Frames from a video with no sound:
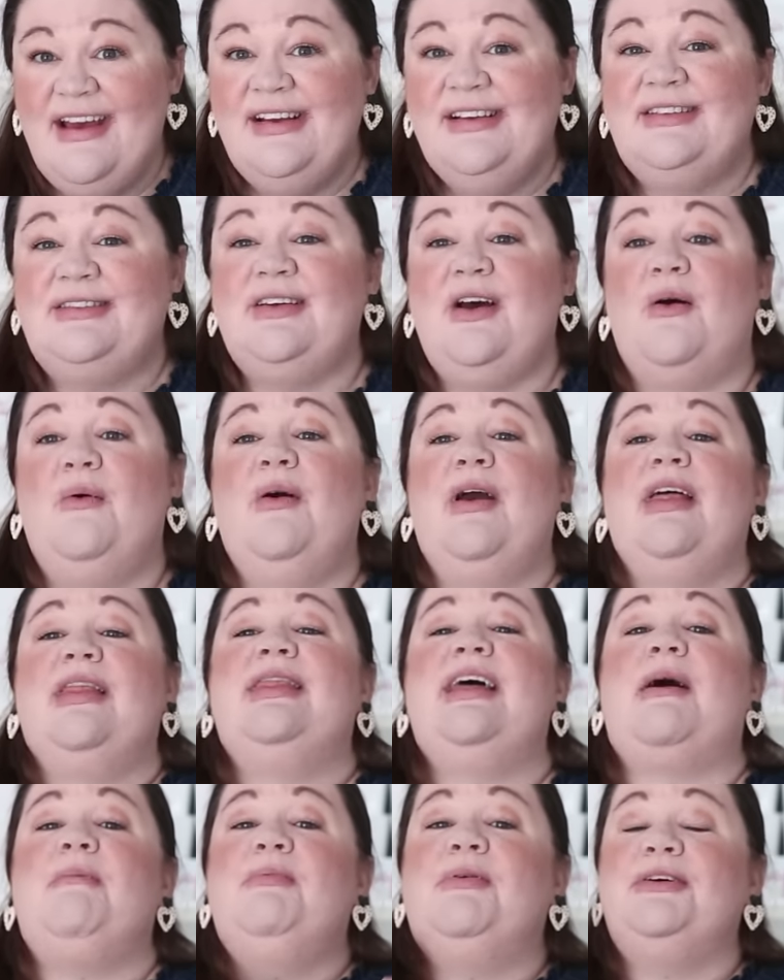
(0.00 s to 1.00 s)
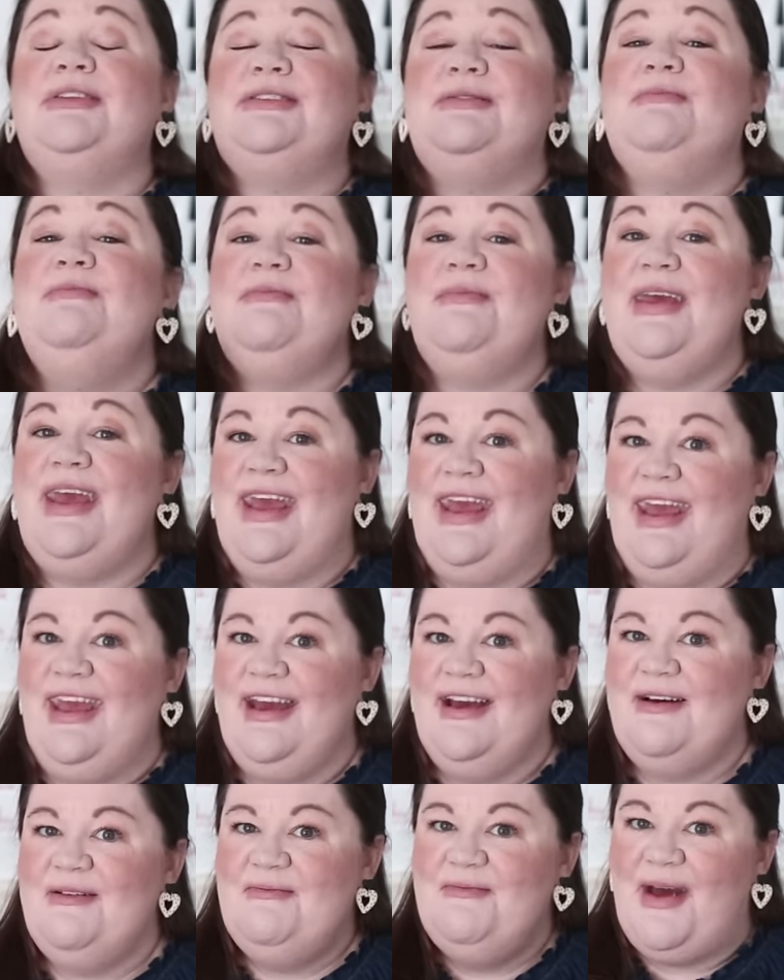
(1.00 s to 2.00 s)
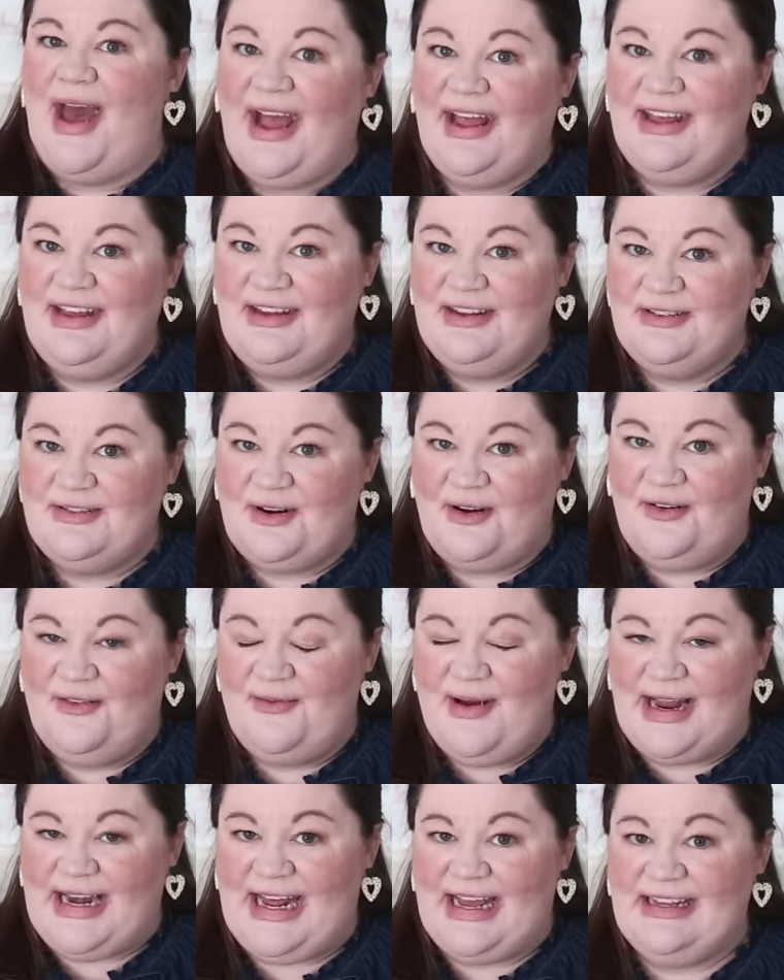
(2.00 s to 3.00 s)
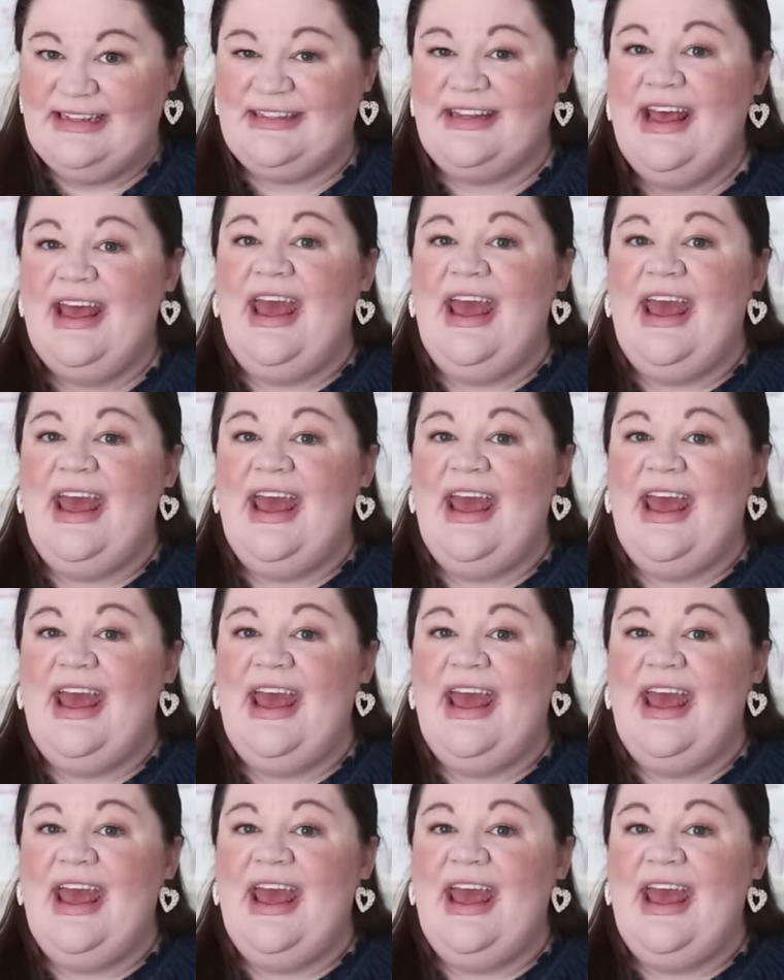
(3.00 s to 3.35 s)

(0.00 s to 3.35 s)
So that puts me back in control of my days.